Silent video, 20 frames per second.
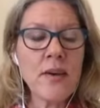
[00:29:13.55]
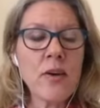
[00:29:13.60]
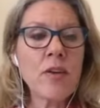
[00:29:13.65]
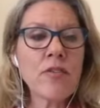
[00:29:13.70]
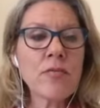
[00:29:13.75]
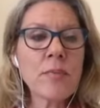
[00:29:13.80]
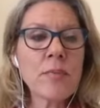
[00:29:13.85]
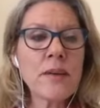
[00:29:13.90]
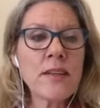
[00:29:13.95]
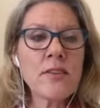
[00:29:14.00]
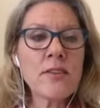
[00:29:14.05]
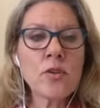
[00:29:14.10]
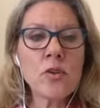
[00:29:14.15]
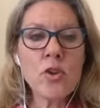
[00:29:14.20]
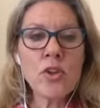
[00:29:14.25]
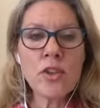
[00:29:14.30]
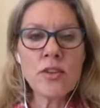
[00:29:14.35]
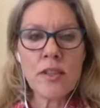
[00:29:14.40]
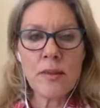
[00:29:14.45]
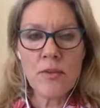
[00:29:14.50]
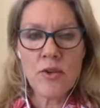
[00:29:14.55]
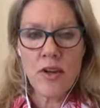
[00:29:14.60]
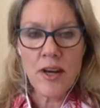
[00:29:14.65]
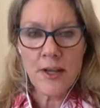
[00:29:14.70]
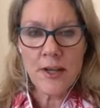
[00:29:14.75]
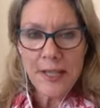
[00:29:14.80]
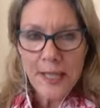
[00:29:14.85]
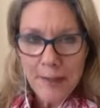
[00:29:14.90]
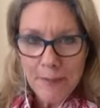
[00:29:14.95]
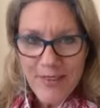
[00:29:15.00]
off pretty soon because I'm trying
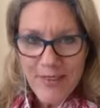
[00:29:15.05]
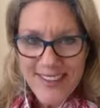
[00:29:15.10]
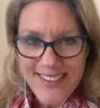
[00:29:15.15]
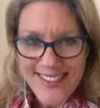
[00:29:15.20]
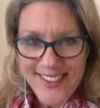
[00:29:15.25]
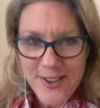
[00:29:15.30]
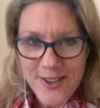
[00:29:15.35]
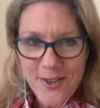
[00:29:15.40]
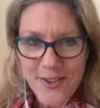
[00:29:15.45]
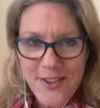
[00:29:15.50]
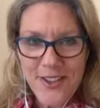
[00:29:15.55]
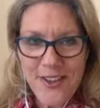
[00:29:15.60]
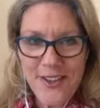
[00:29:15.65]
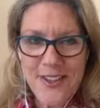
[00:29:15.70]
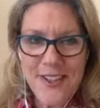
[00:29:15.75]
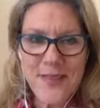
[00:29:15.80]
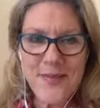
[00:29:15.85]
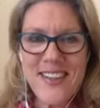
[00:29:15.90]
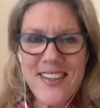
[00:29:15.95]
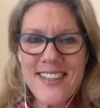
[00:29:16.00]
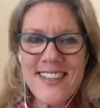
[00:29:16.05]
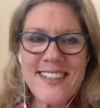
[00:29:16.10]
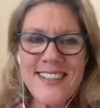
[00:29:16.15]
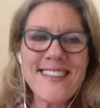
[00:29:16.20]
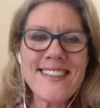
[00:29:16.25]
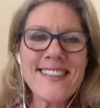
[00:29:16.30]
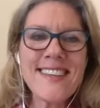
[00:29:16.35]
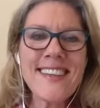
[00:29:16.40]
to keep these to 30 minutes.